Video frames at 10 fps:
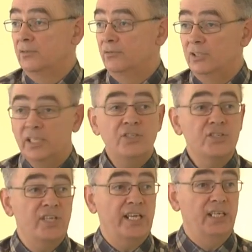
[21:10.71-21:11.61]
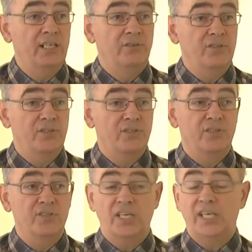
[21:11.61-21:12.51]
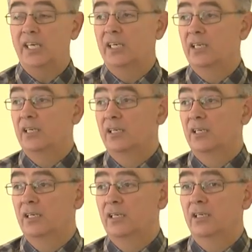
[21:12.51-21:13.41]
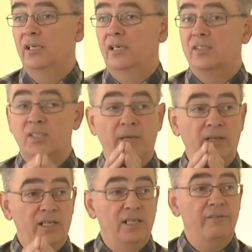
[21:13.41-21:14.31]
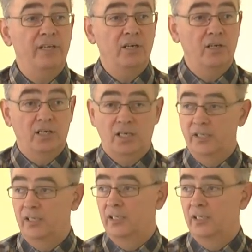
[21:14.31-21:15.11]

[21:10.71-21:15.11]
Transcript: religious secularists to see. It's about living on God